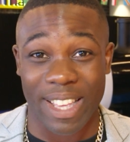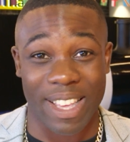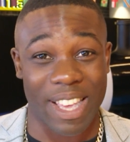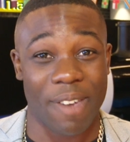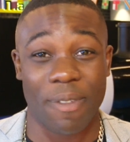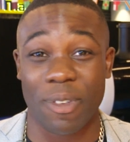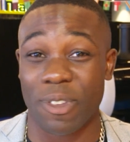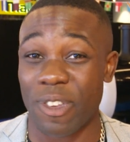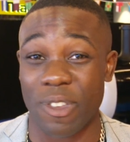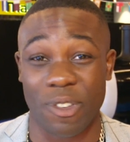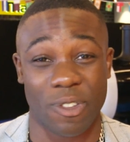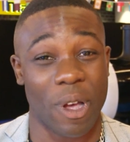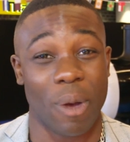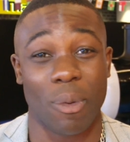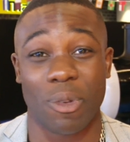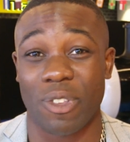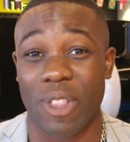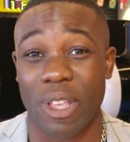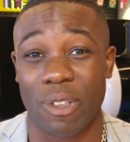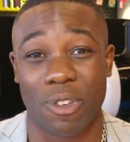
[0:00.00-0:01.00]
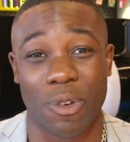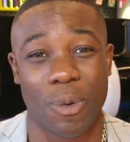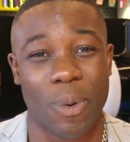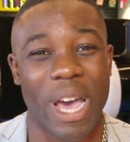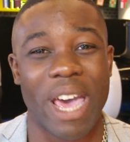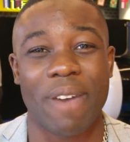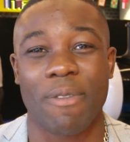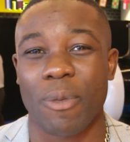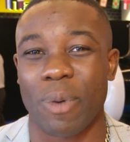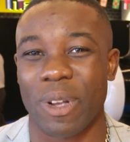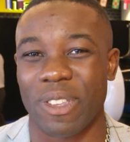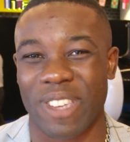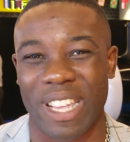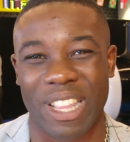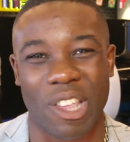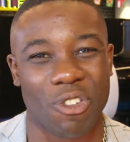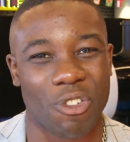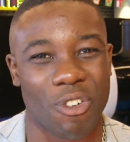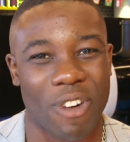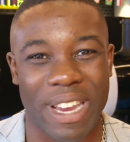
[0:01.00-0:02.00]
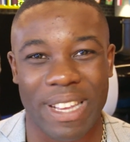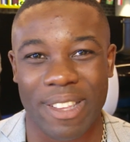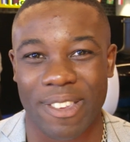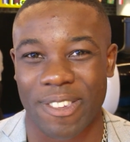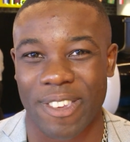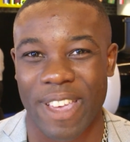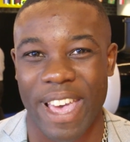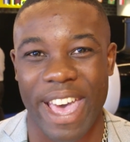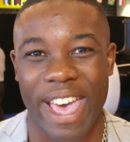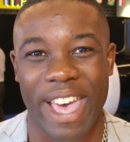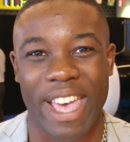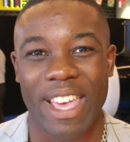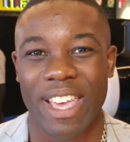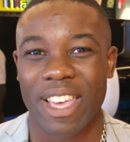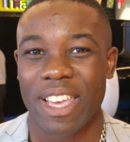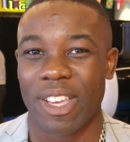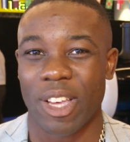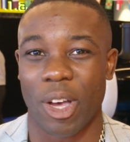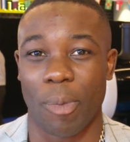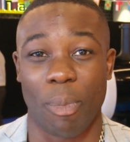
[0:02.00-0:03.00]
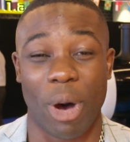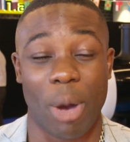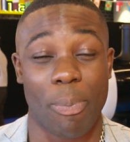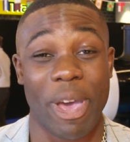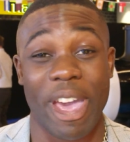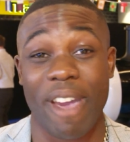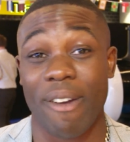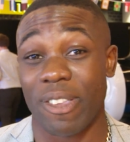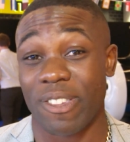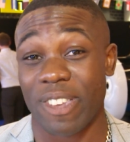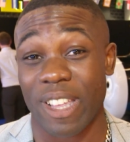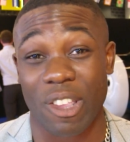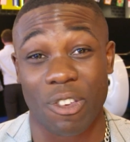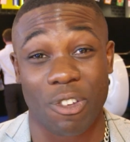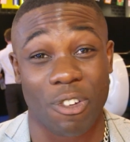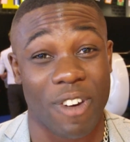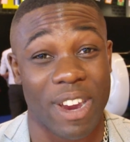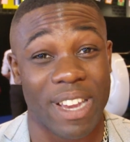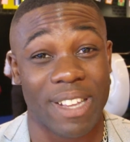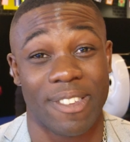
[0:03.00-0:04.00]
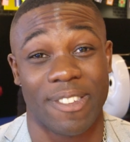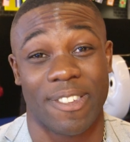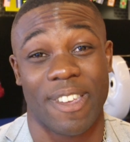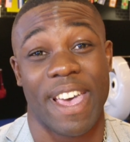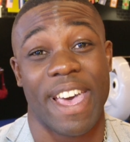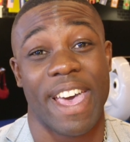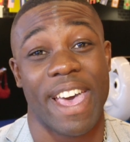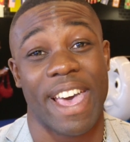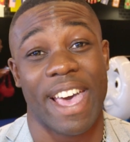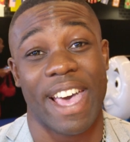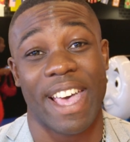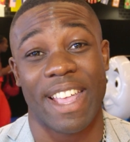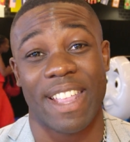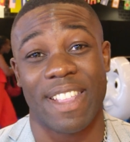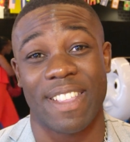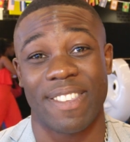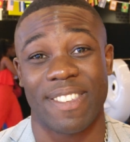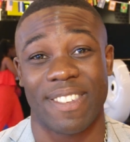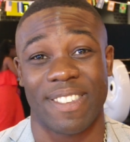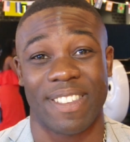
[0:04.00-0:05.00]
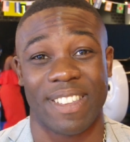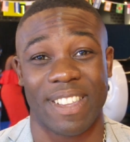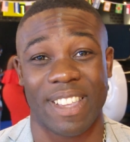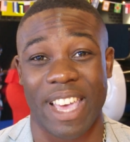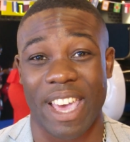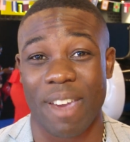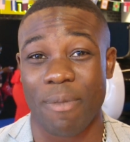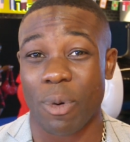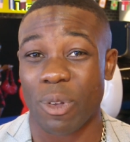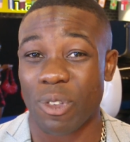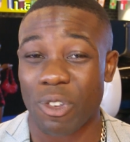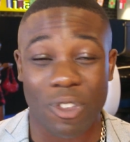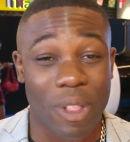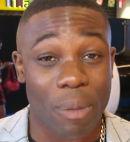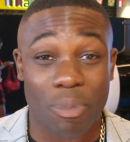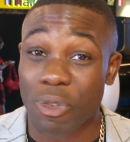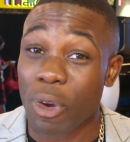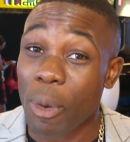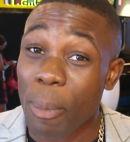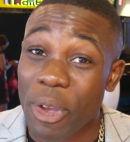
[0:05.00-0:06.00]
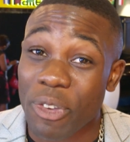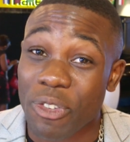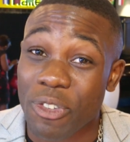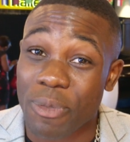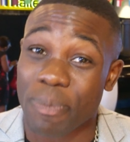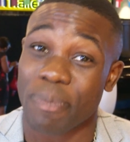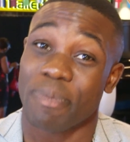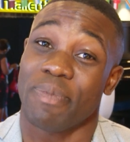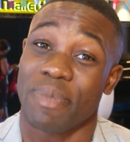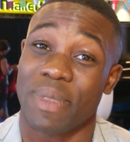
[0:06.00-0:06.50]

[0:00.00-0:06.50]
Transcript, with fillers: Ever since I was little, everyone's had a train set, my parents had a train set, and everyone just loves Thomas.